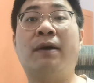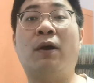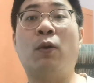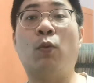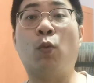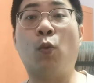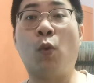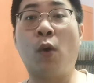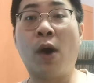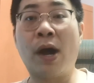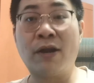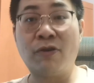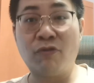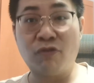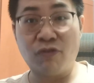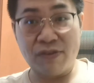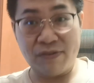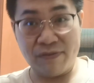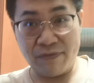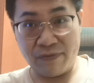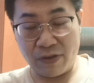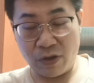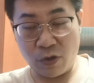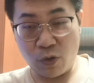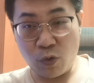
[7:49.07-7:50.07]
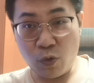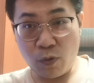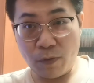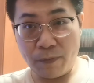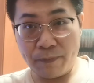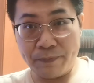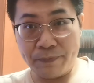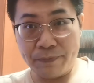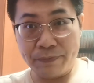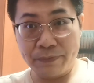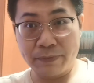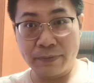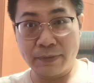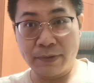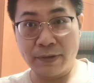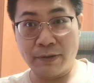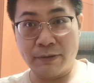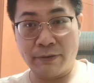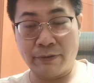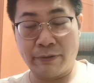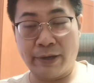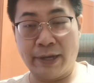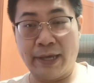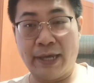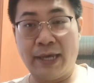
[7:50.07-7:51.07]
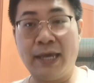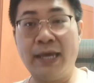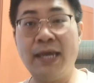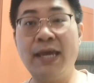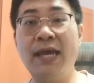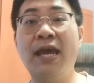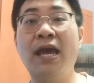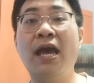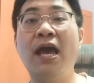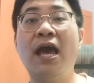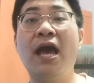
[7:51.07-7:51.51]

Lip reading: by one review. Okay.